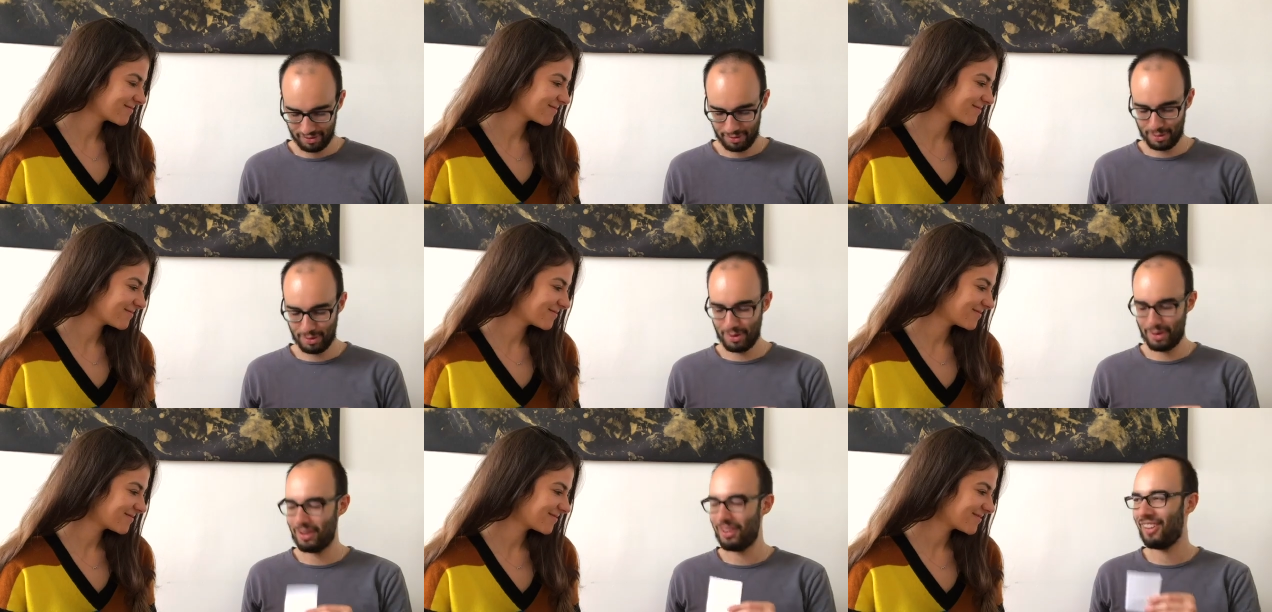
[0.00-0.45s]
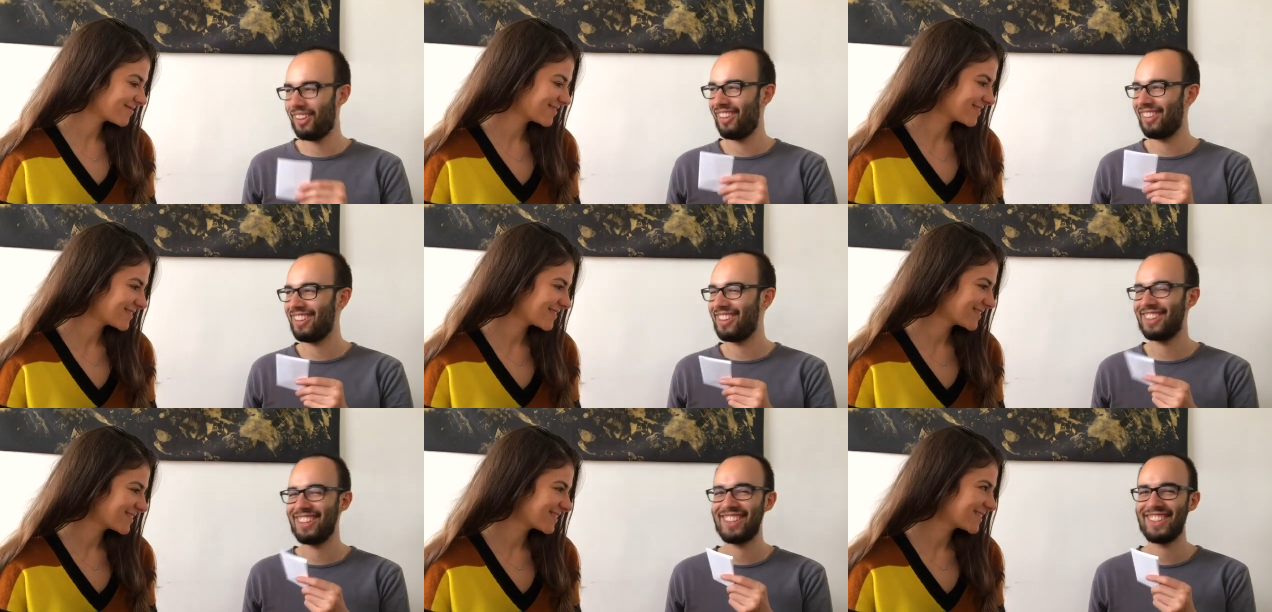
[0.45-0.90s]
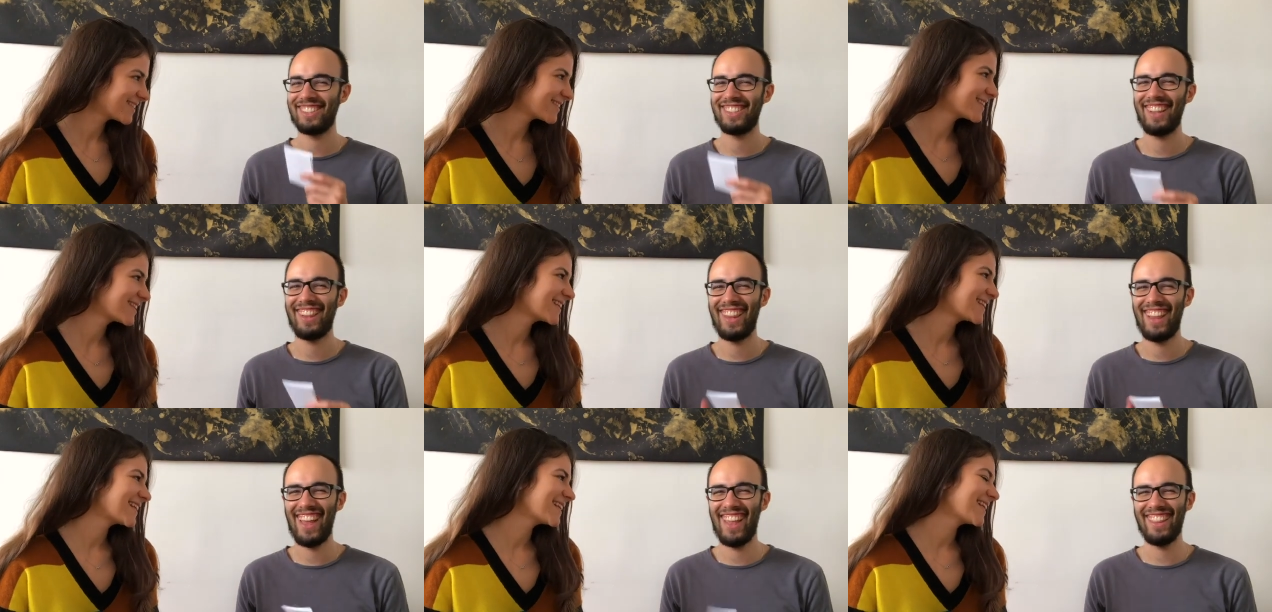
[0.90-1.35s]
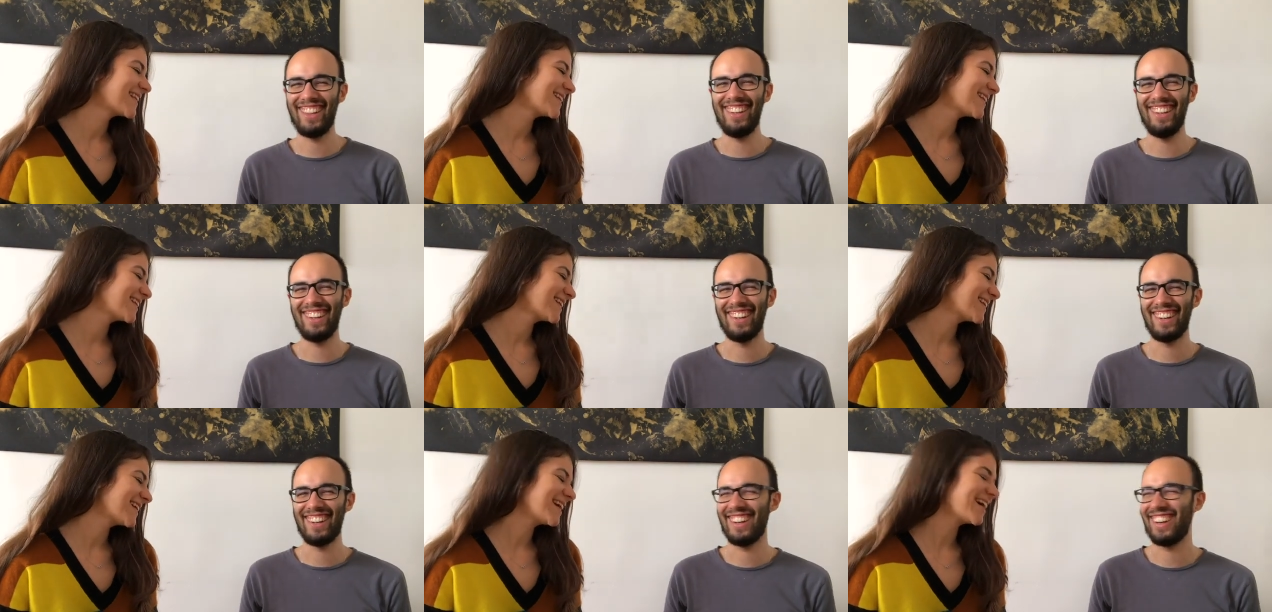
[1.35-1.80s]
Speaker 1: No, there's a letter.
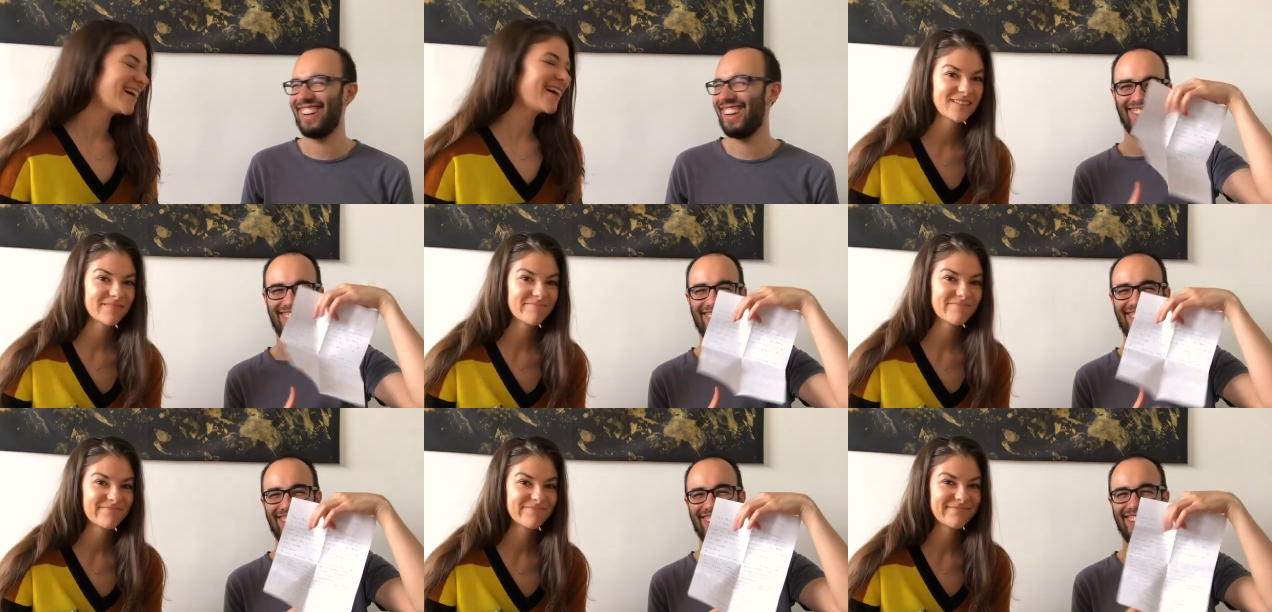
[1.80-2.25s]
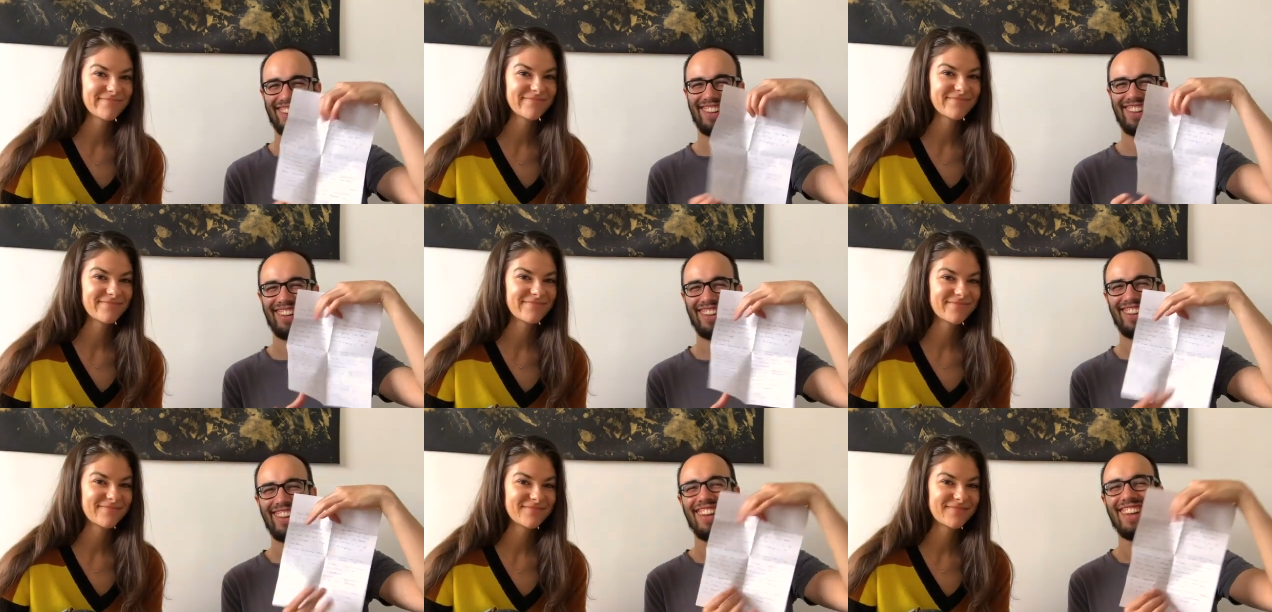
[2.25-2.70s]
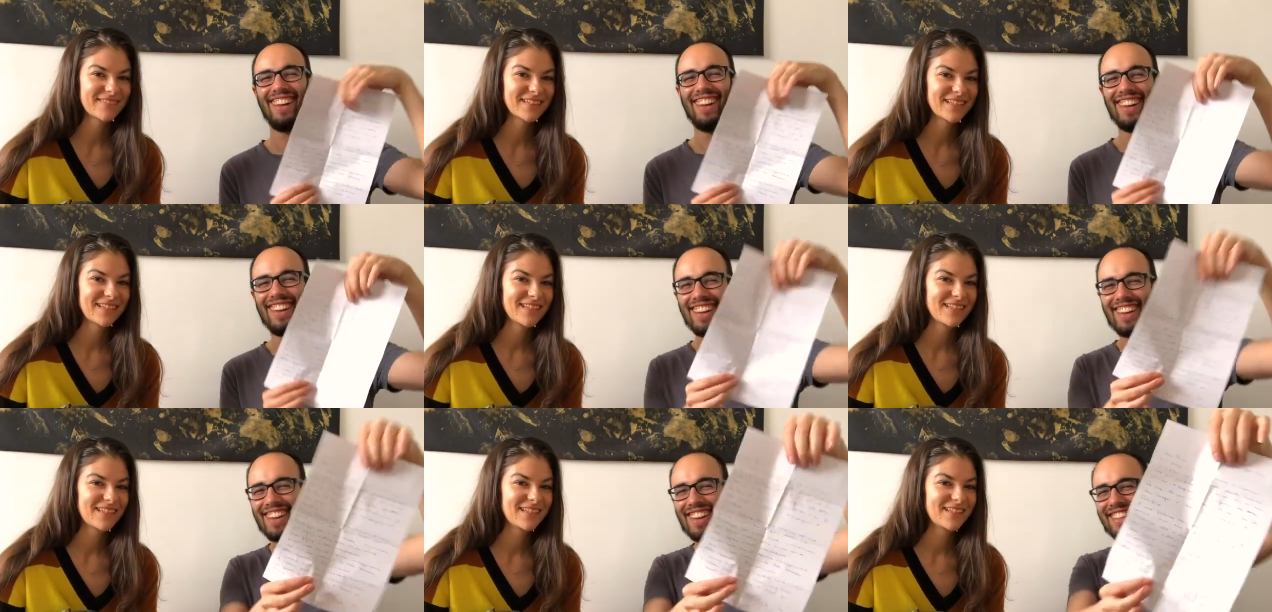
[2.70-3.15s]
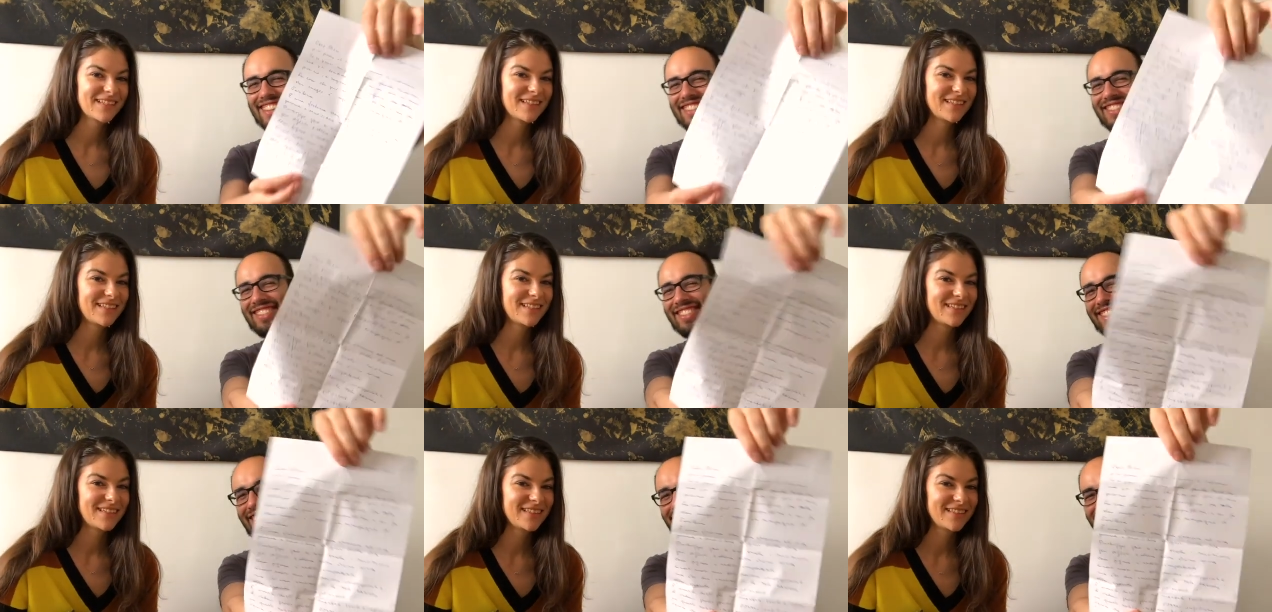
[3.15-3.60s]
It's
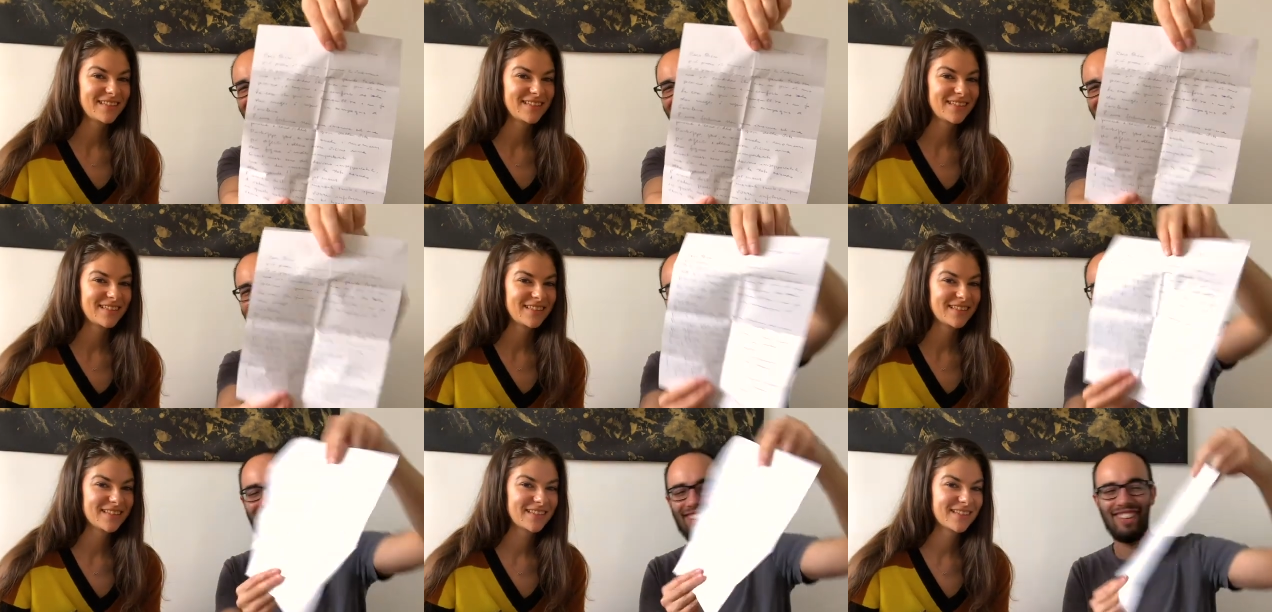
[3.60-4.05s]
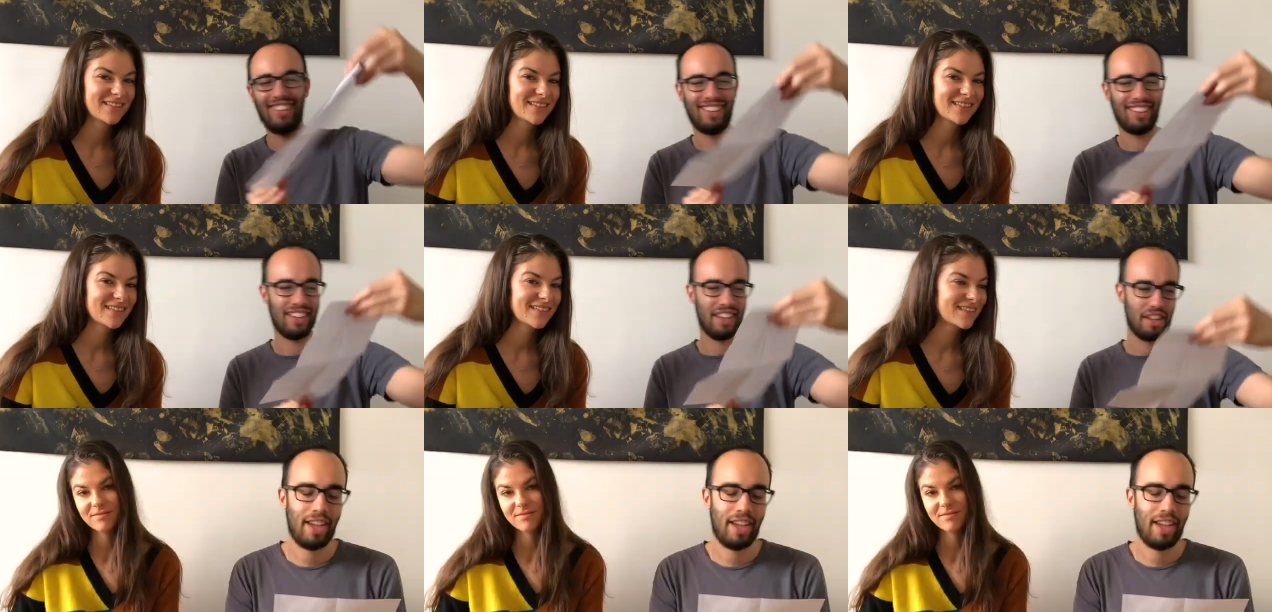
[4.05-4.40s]
really long.